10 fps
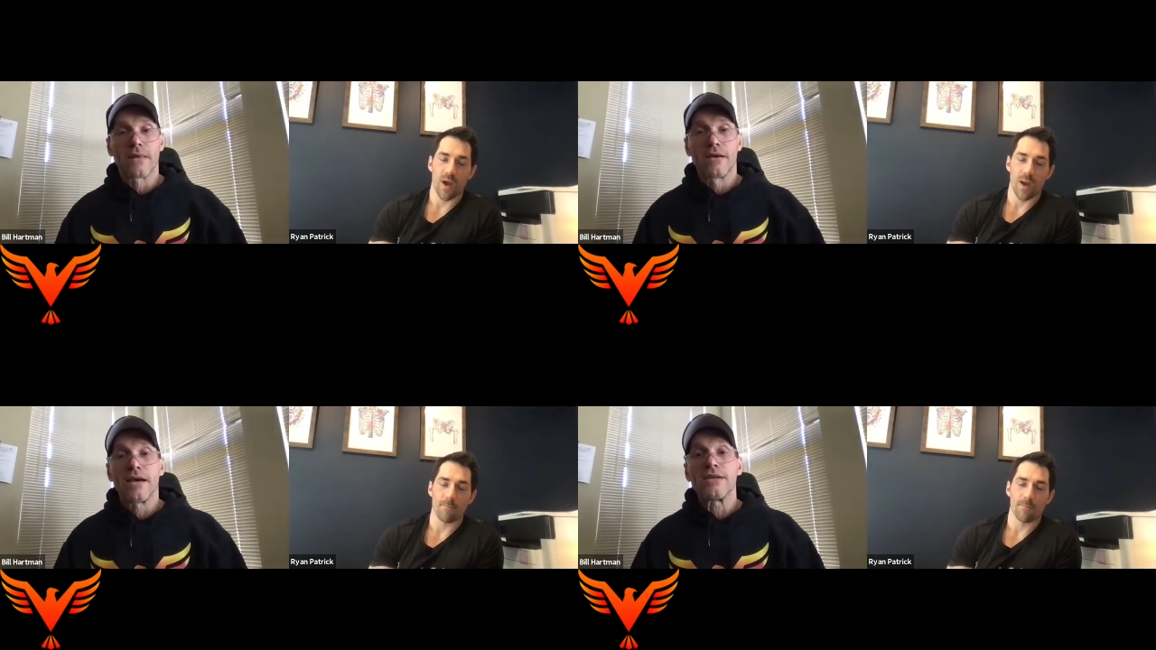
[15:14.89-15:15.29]

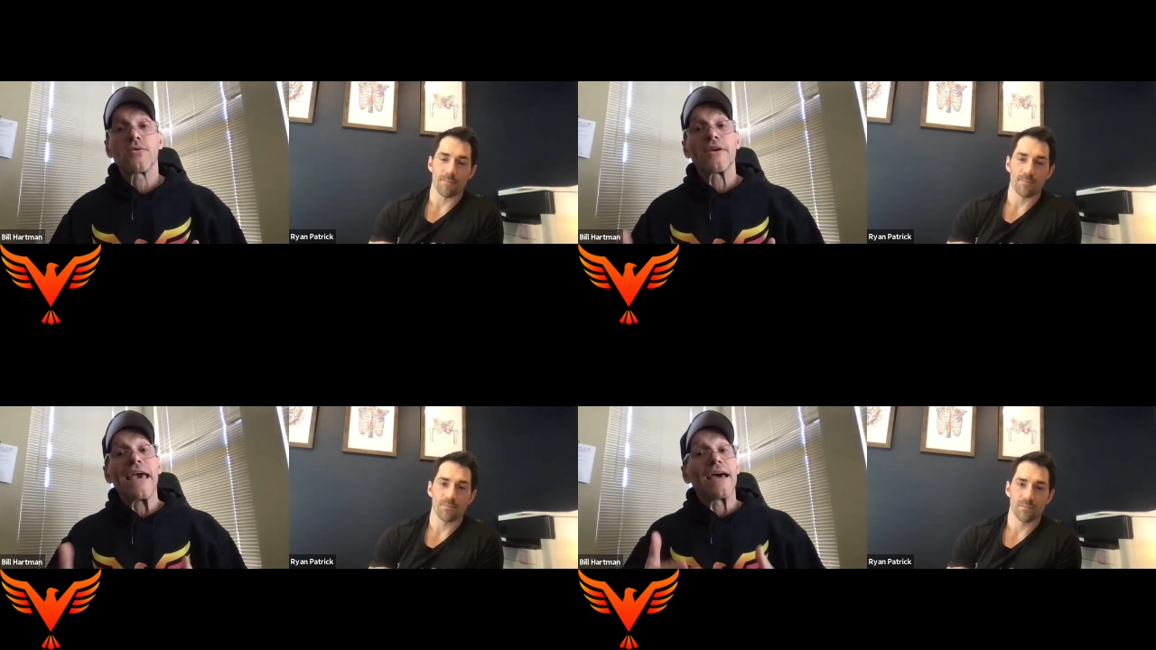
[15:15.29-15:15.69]
Speaker 1: Right. And
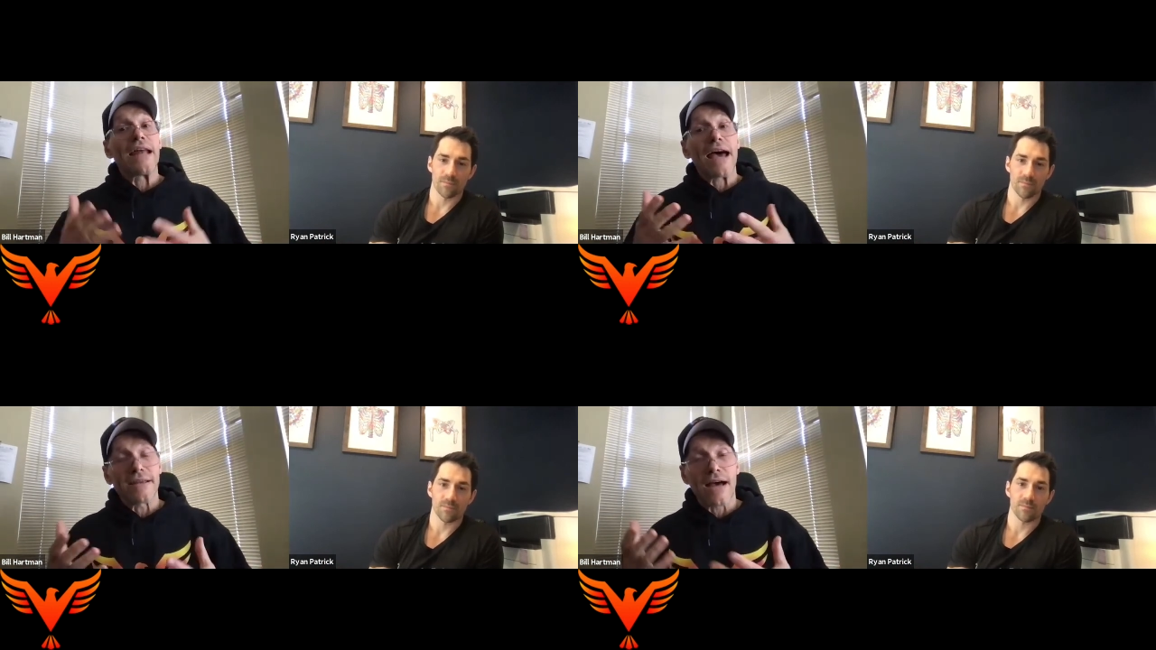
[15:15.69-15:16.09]
so
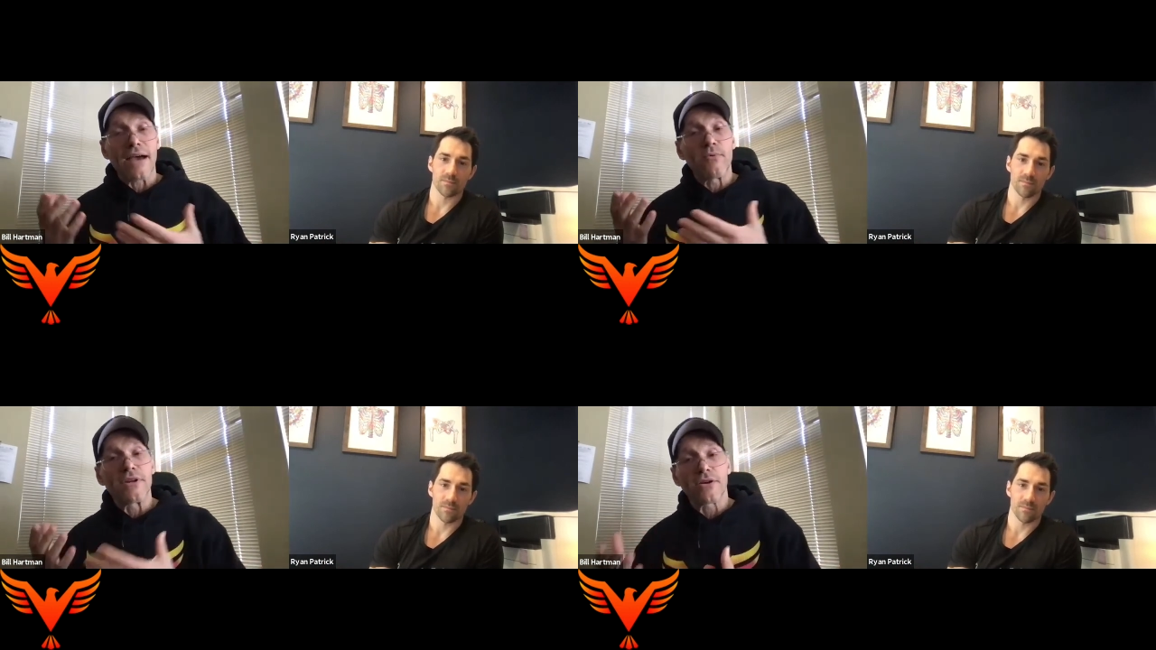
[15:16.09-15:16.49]
again, I,
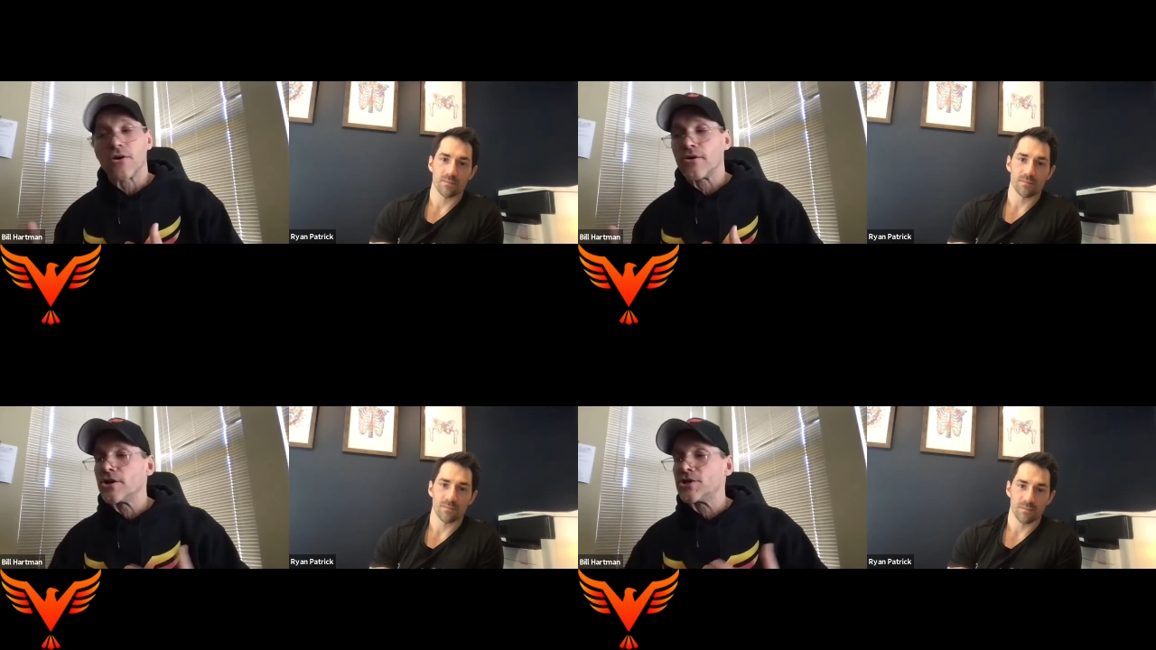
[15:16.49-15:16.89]
I would
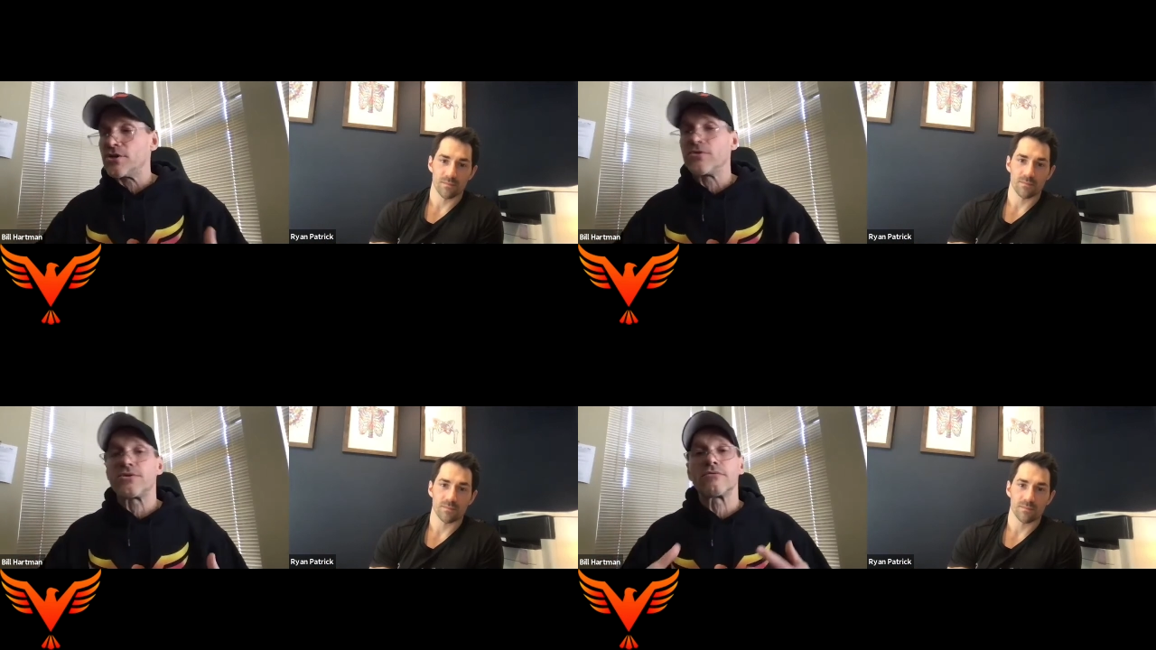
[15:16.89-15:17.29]
encourage
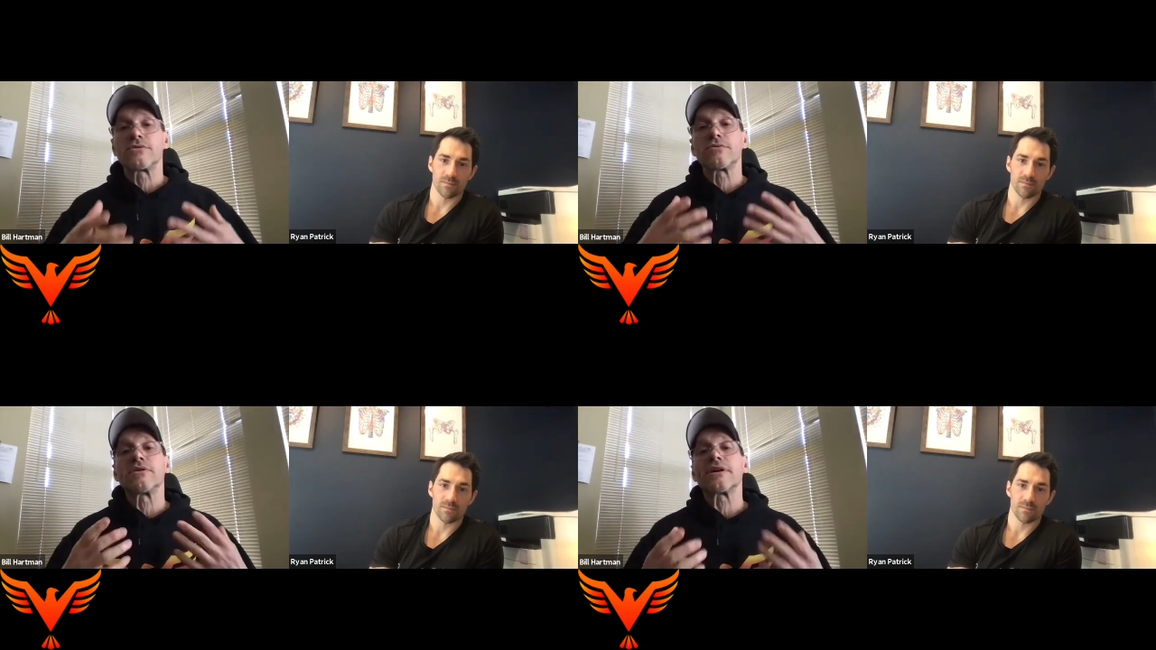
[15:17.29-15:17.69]
you to,
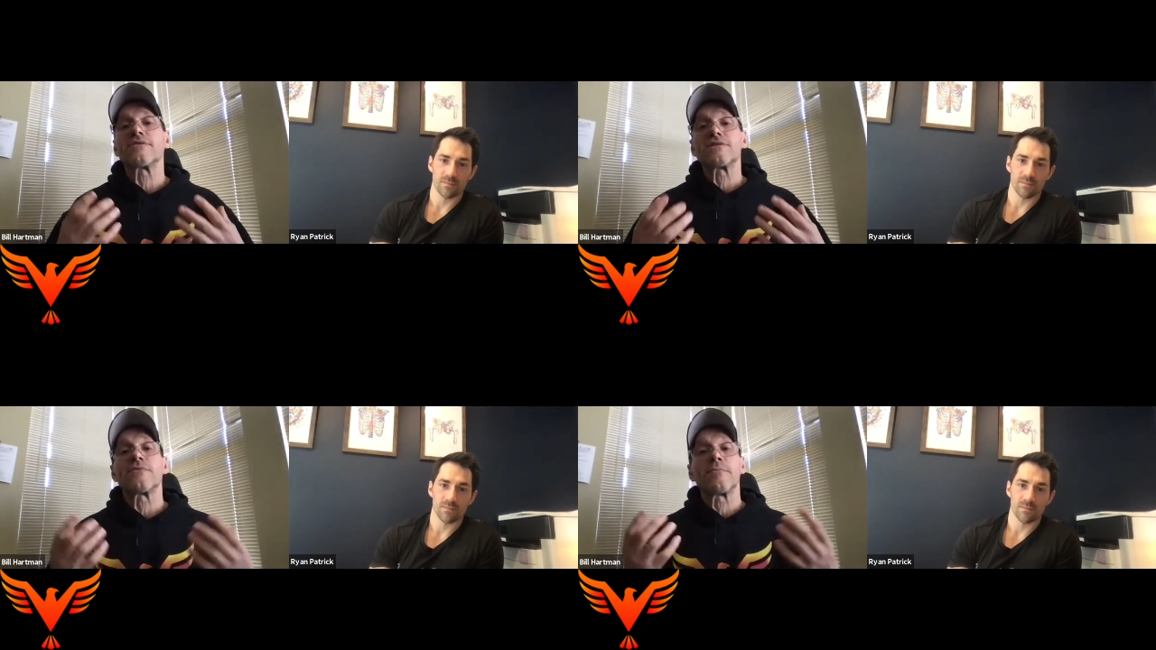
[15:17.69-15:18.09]
to look
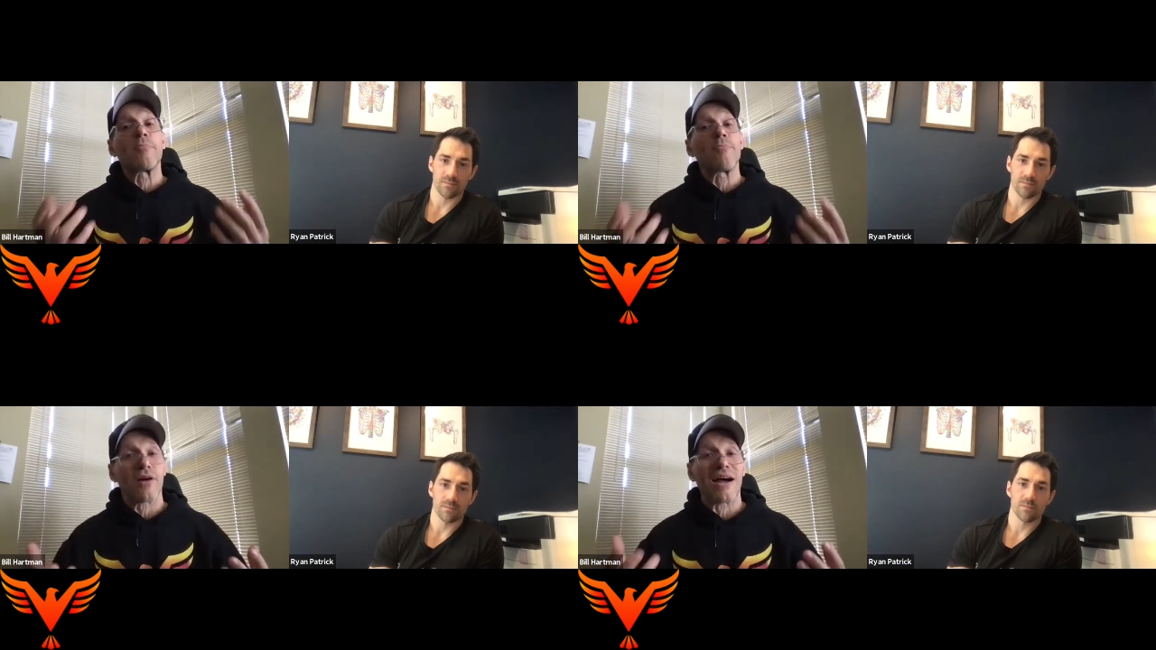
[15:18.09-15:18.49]
at this from
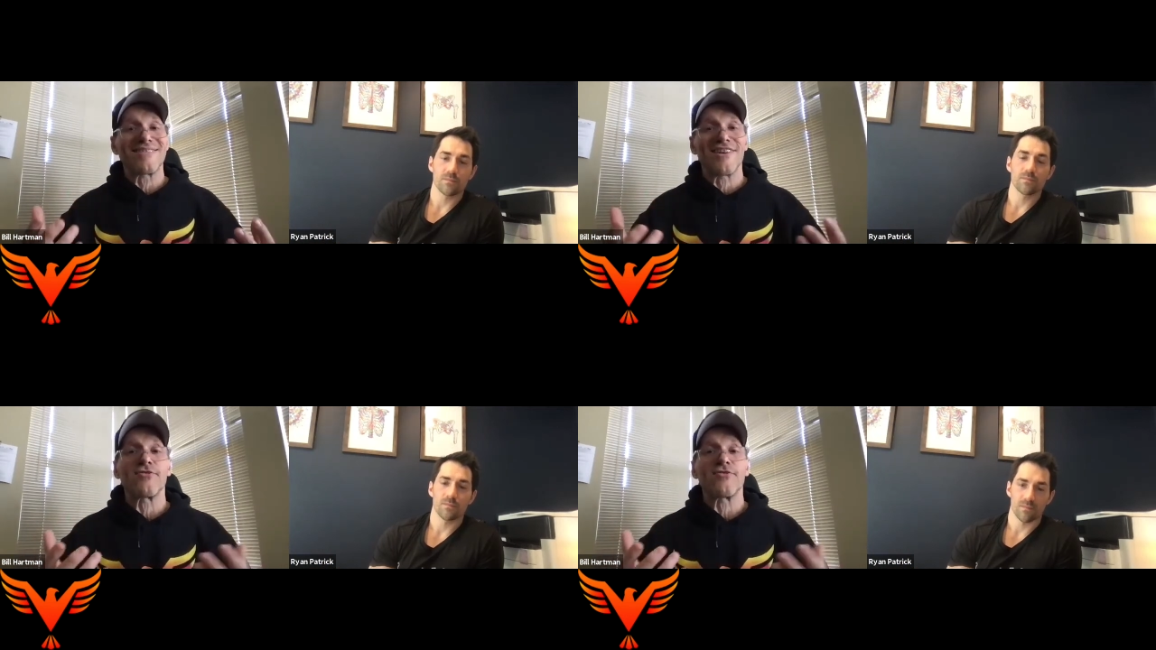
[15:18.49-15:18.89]
a
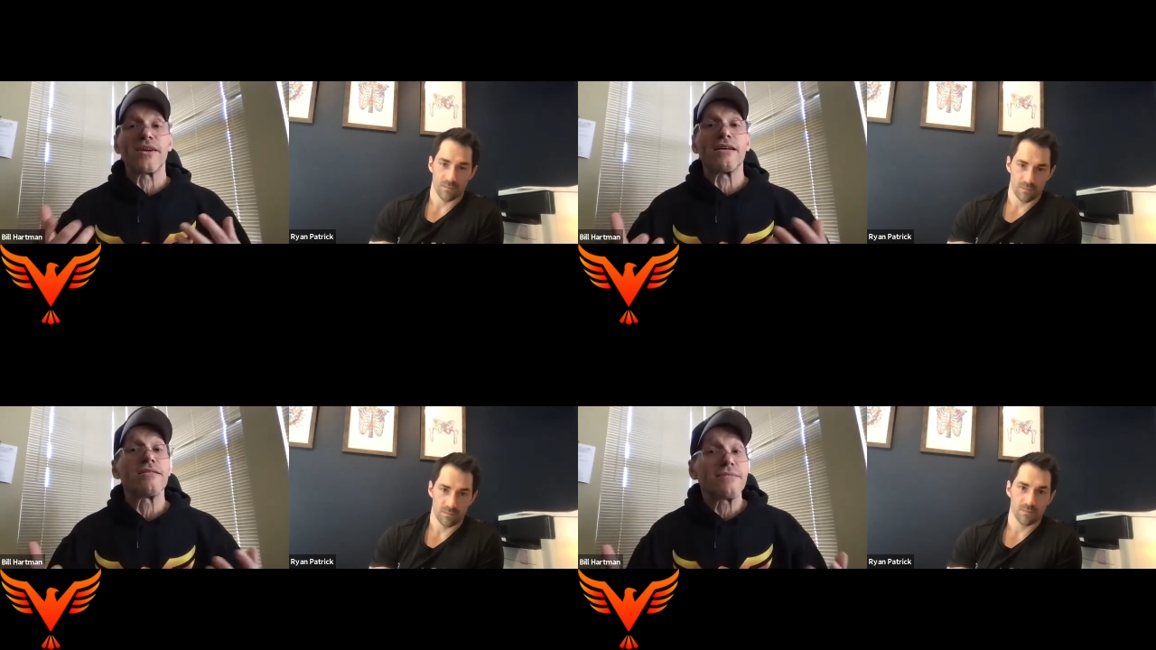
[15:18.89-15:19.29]
process
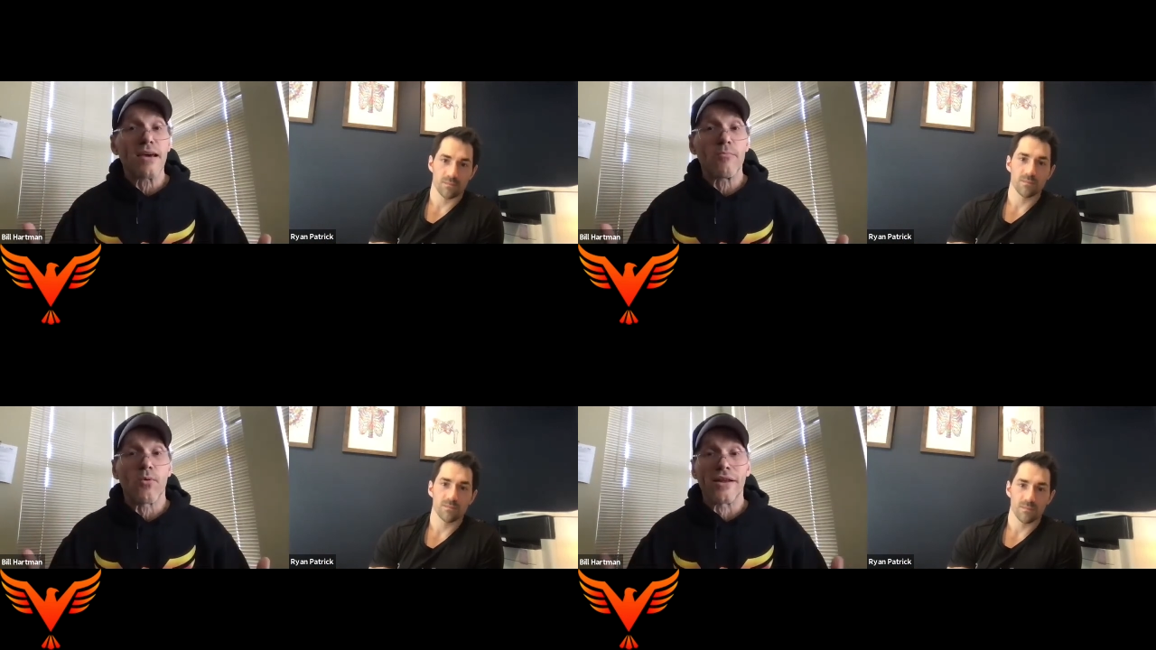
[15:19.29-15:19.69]
oriented
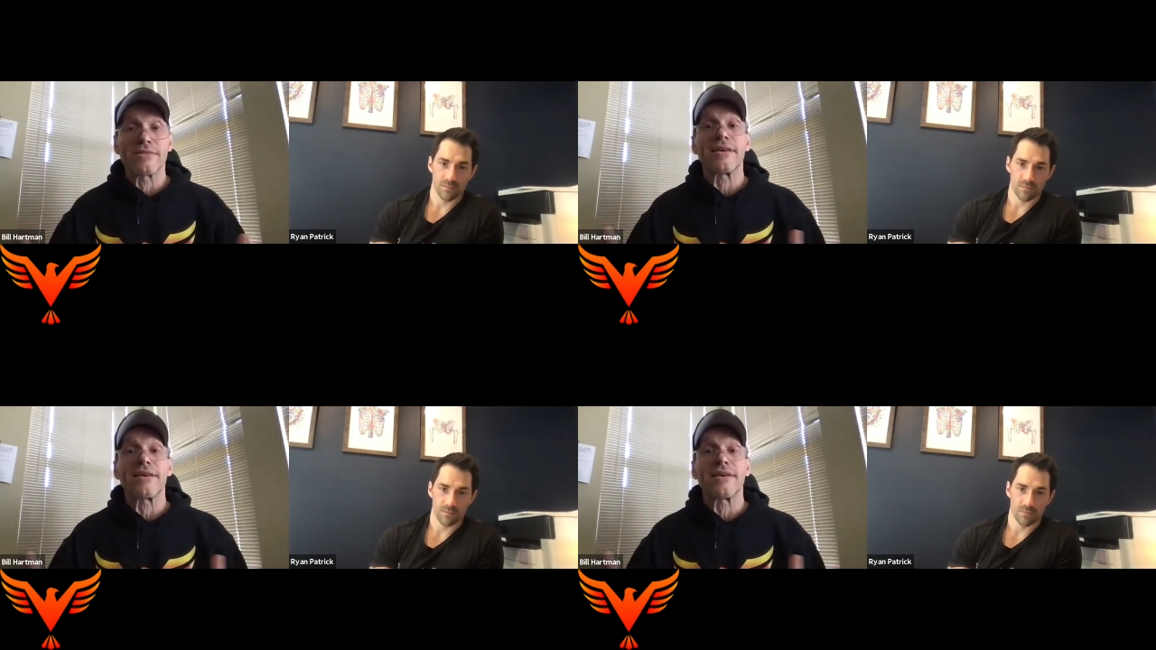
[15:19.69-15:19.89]
standpoint.